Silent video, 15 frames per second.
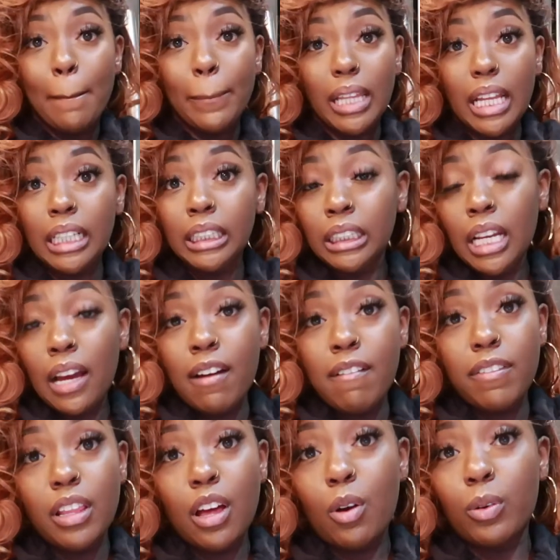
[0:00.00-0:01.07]
plus Aunt
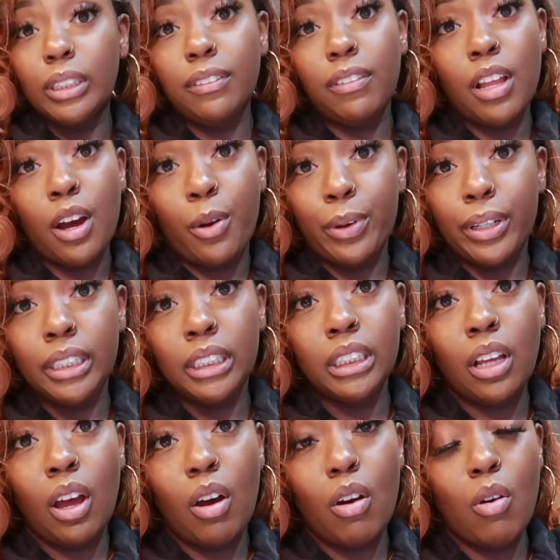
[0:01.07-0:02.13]
Flo is flowing.
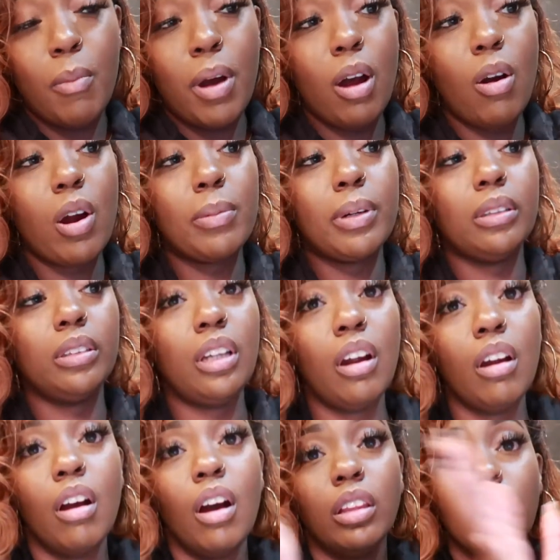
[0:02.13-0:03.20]
So my hormones are
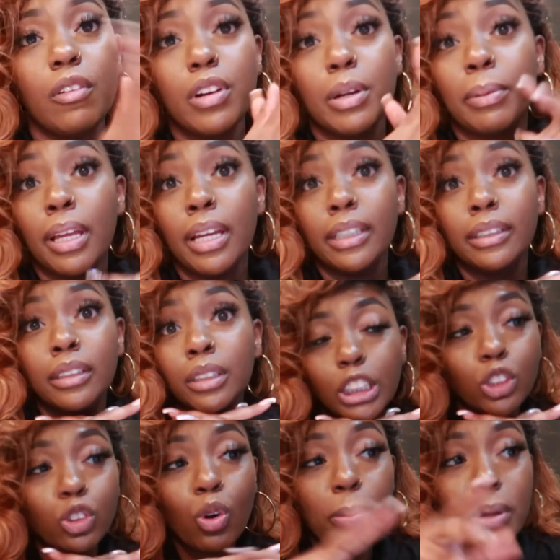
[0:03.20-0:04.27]
all over the place
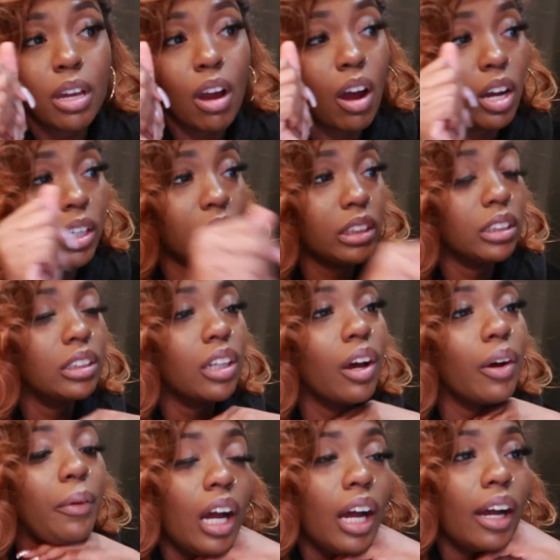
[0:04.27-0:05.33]
to be honest.
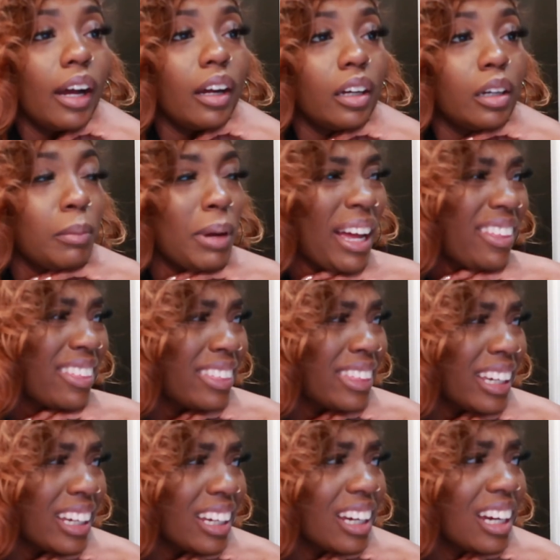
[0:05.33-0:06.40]
So um, I
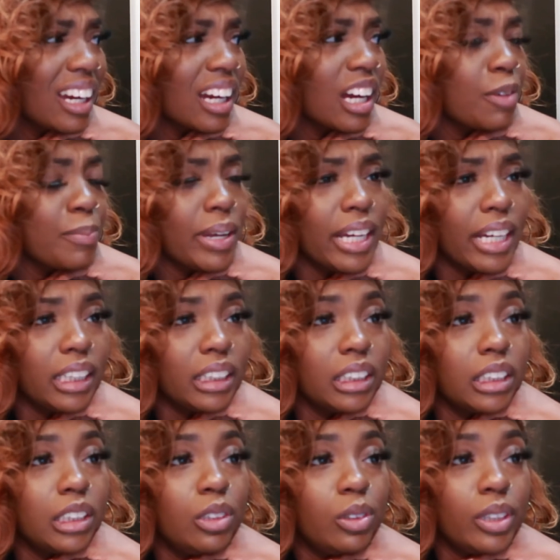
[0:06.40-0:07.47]
think I'm
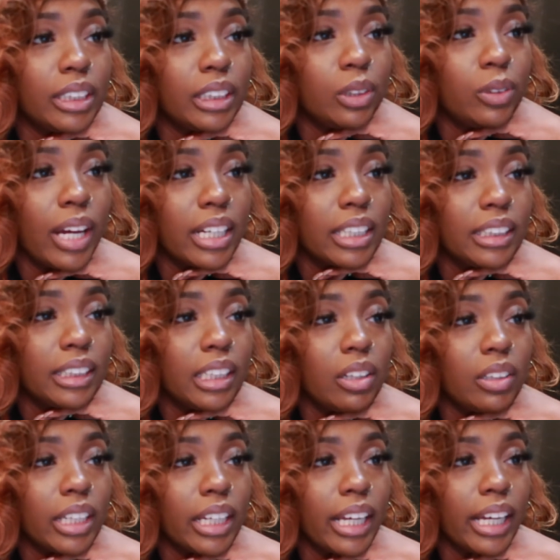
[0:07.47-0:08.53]
actually going to kind of sit
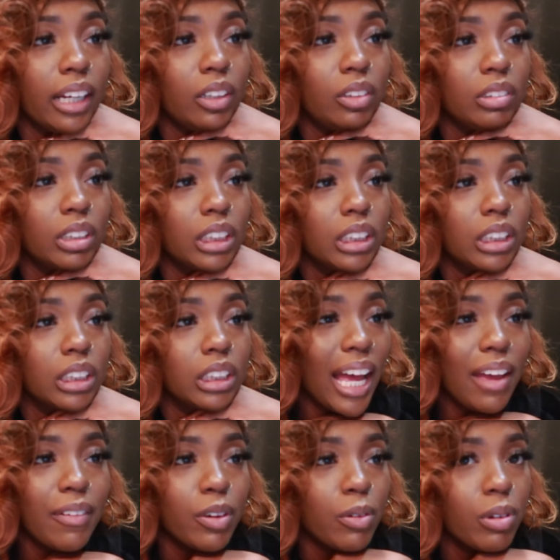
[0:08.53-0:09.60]
on the couch. I
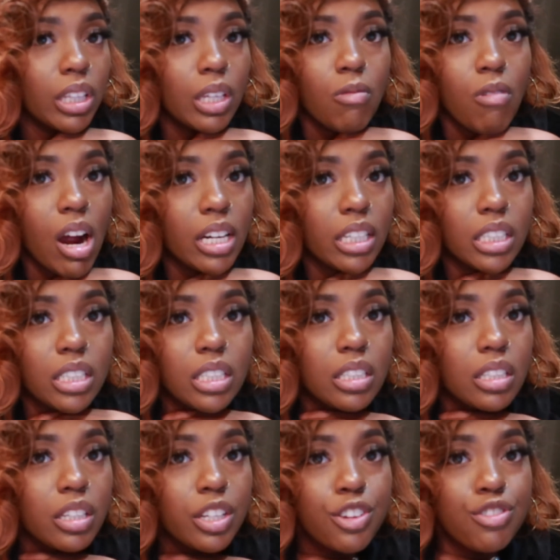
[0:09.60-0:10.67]
haven't really watched
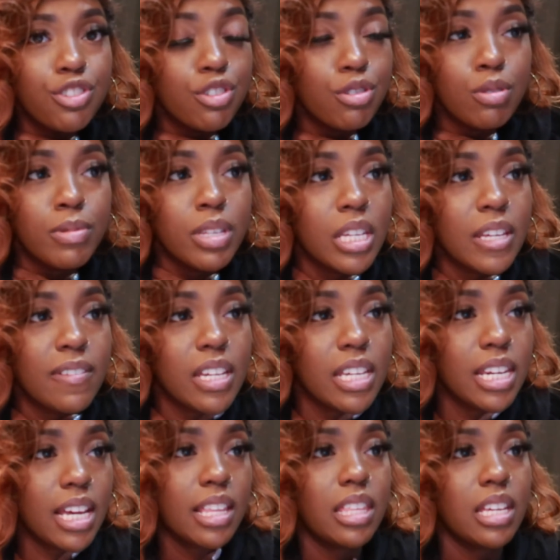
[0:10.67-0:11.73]
YouTube, TV,
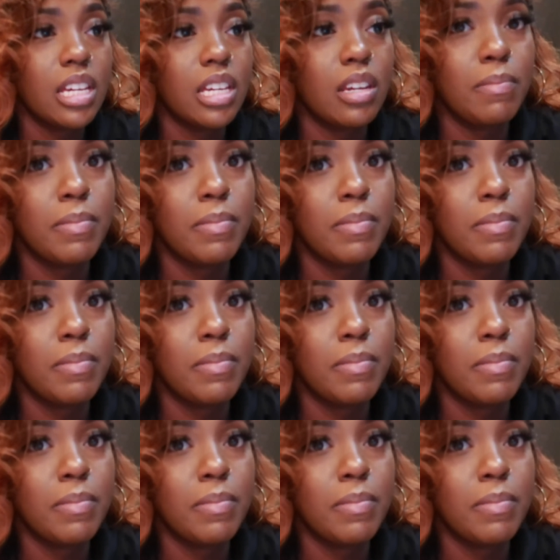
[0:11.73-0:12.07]
nothing in a